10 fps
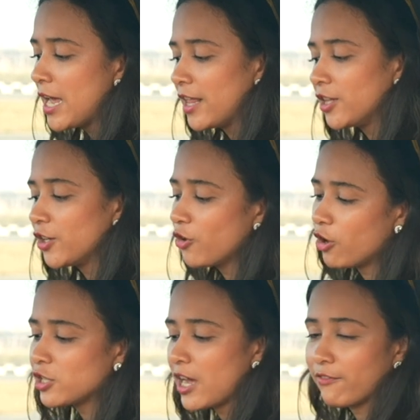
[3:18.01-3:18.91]
And then you
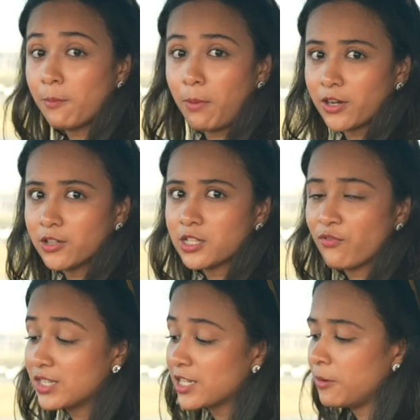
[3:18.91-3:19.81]
also have the buttons,
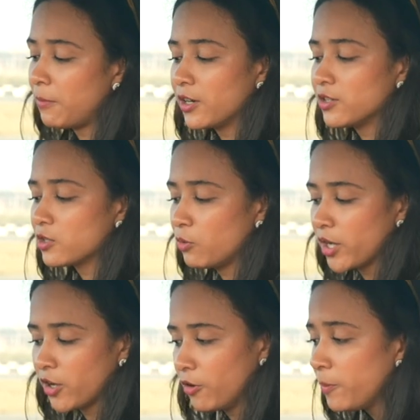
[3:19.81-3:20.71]
physical buttons over
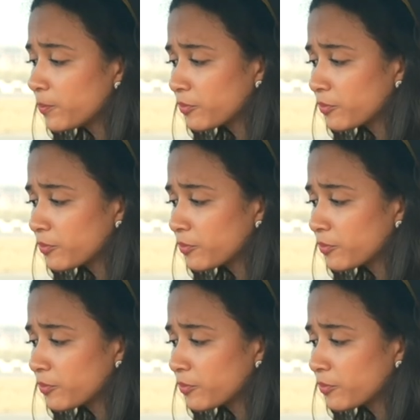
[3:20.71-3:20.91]
here.